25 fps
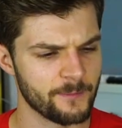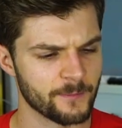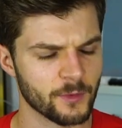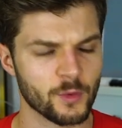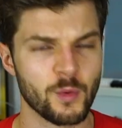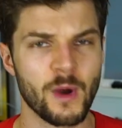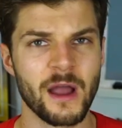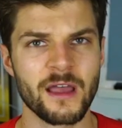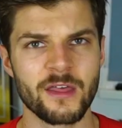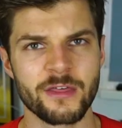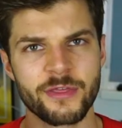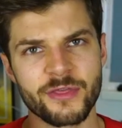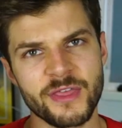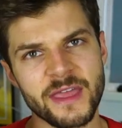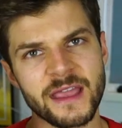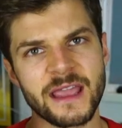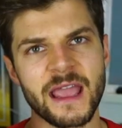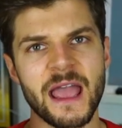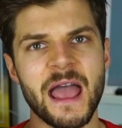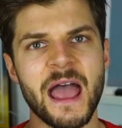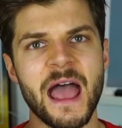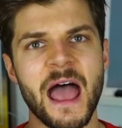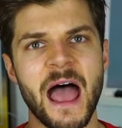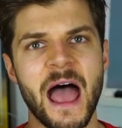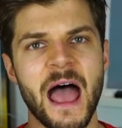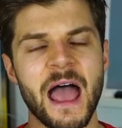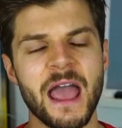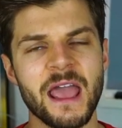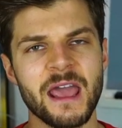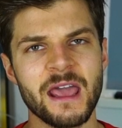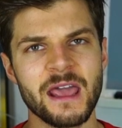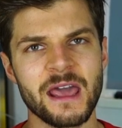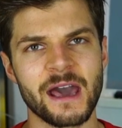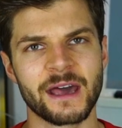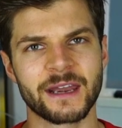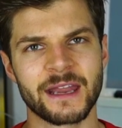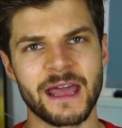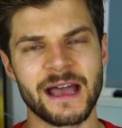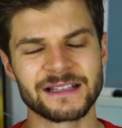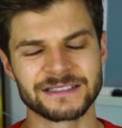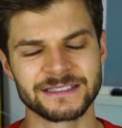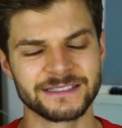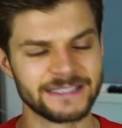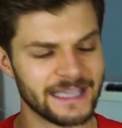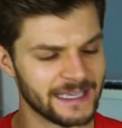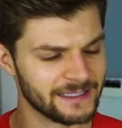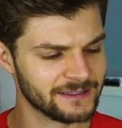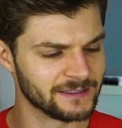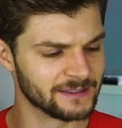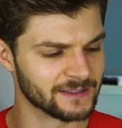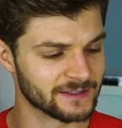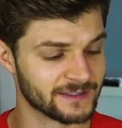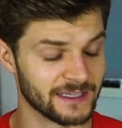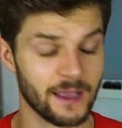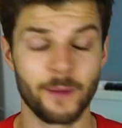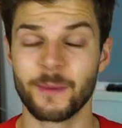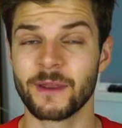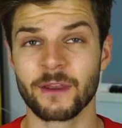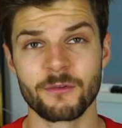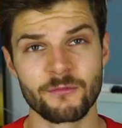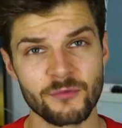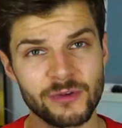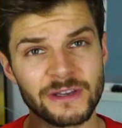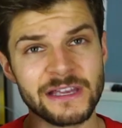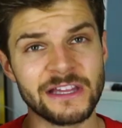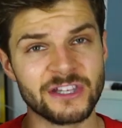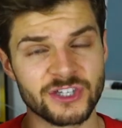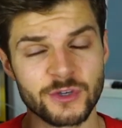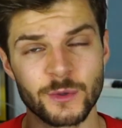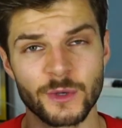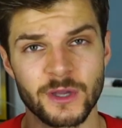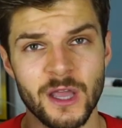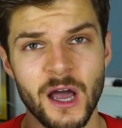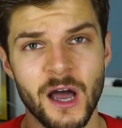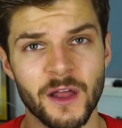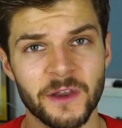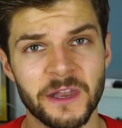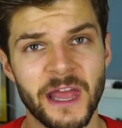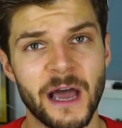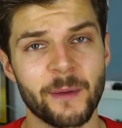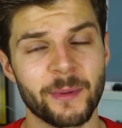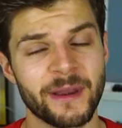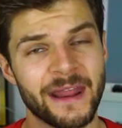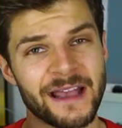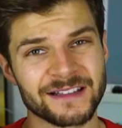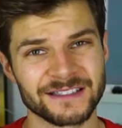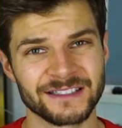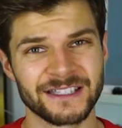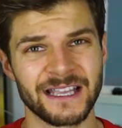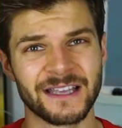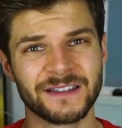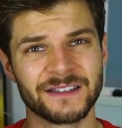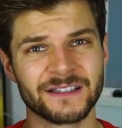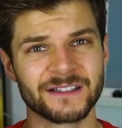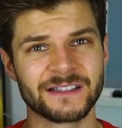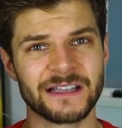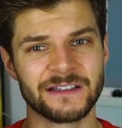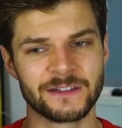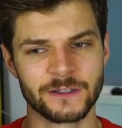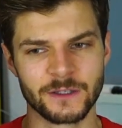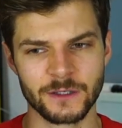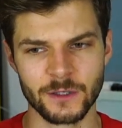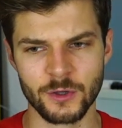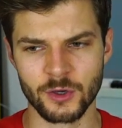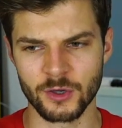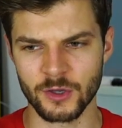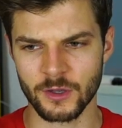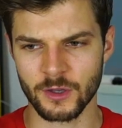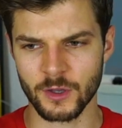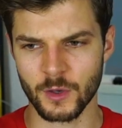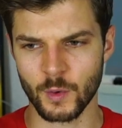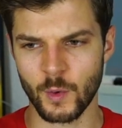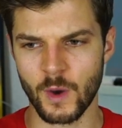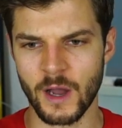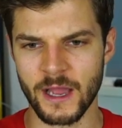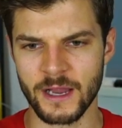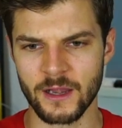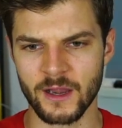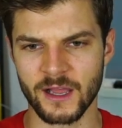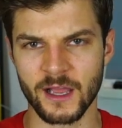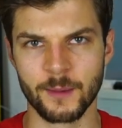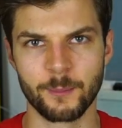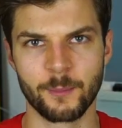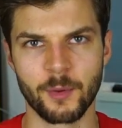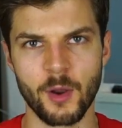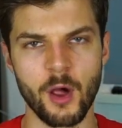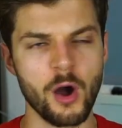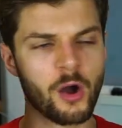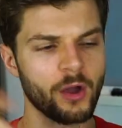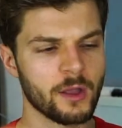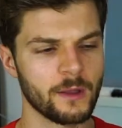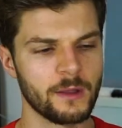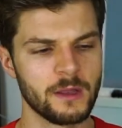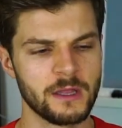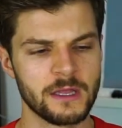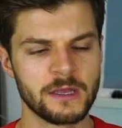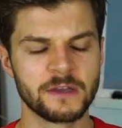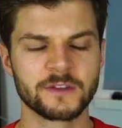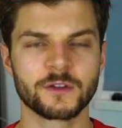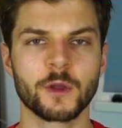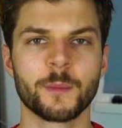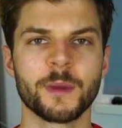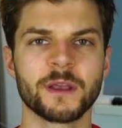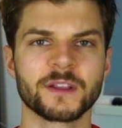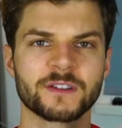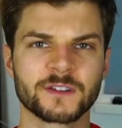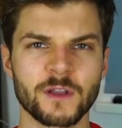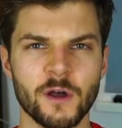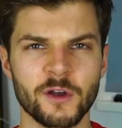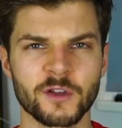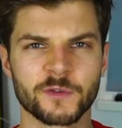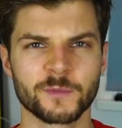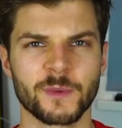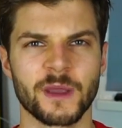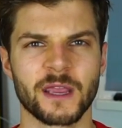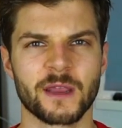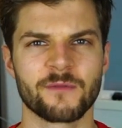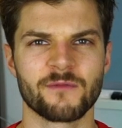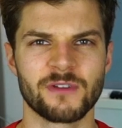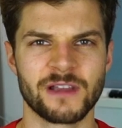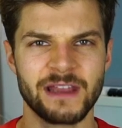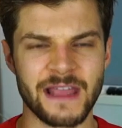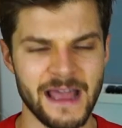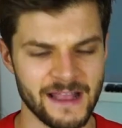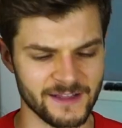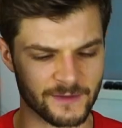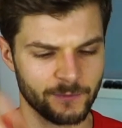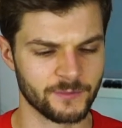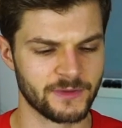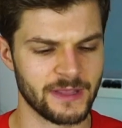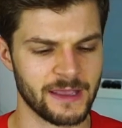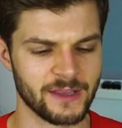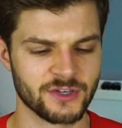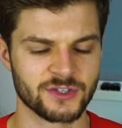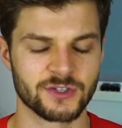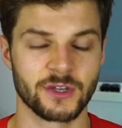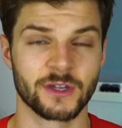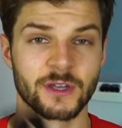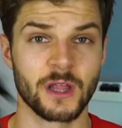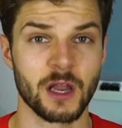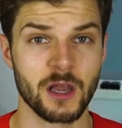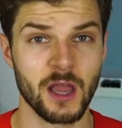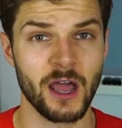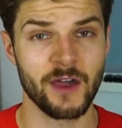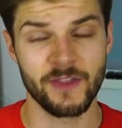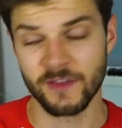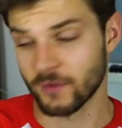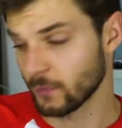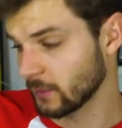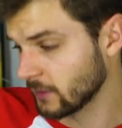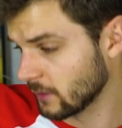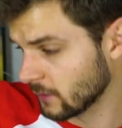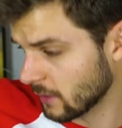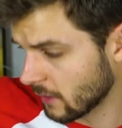quite thick hair and it has a tendency, I mean, I really do a cup now, but it has a tendency to look quite like a block. So a bit of salt spray can really add some texture and I like this one a